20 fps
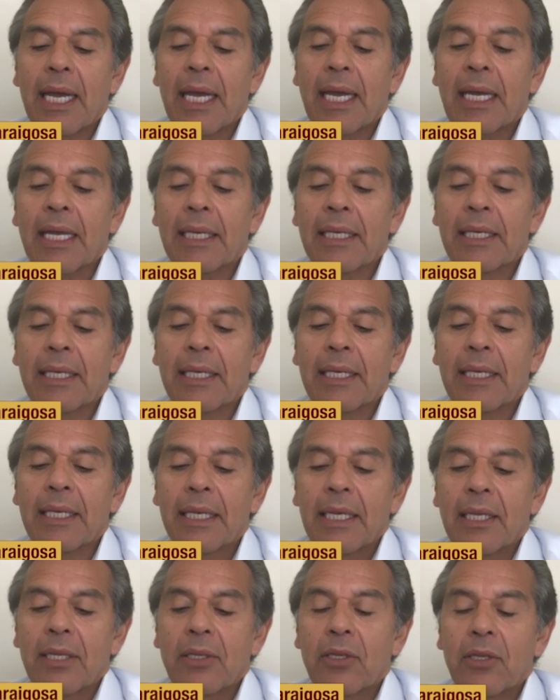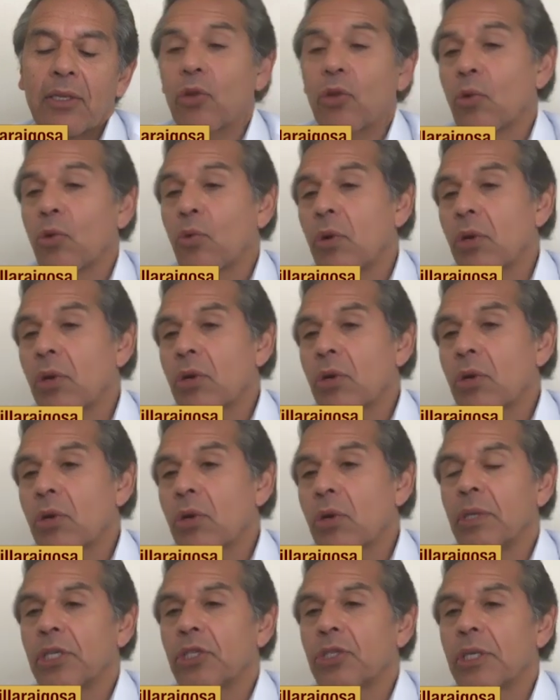and the Third World
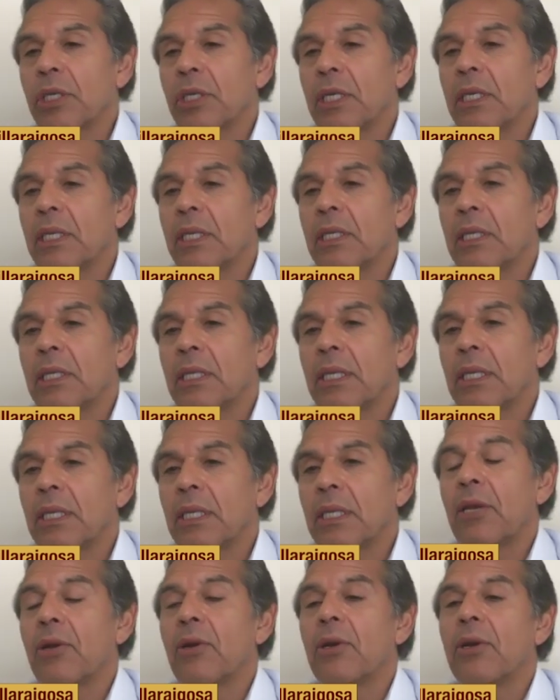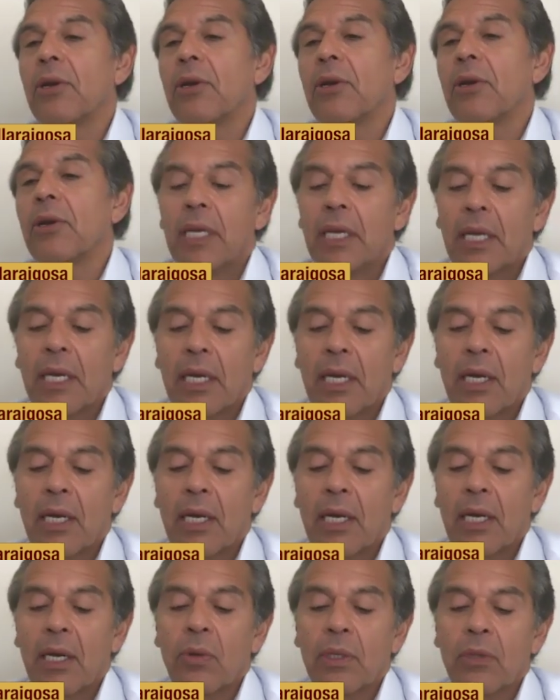Coalition, and later
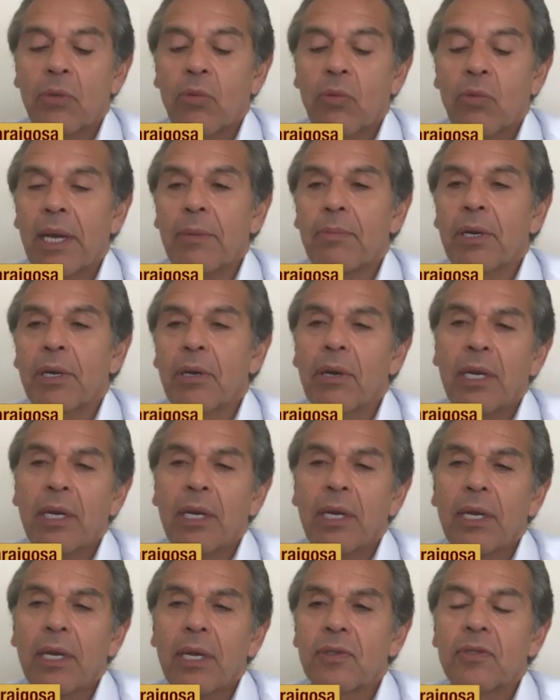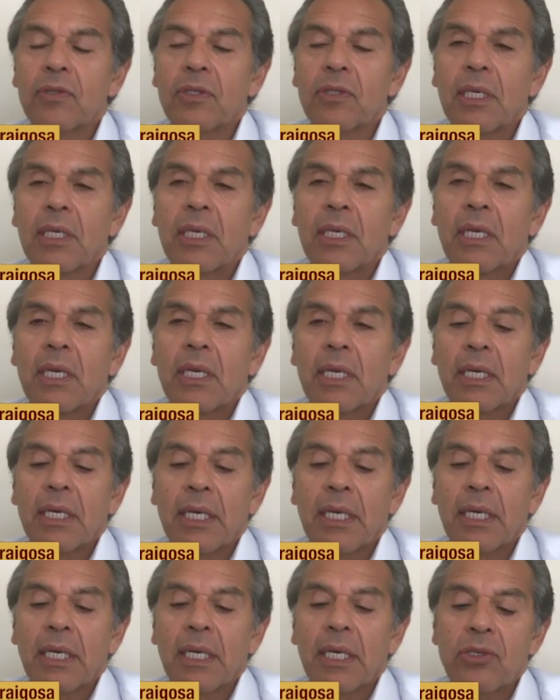with white progressives
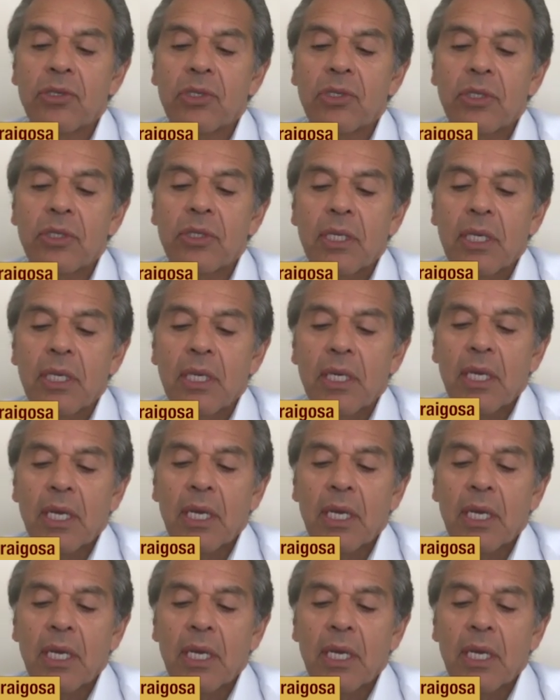against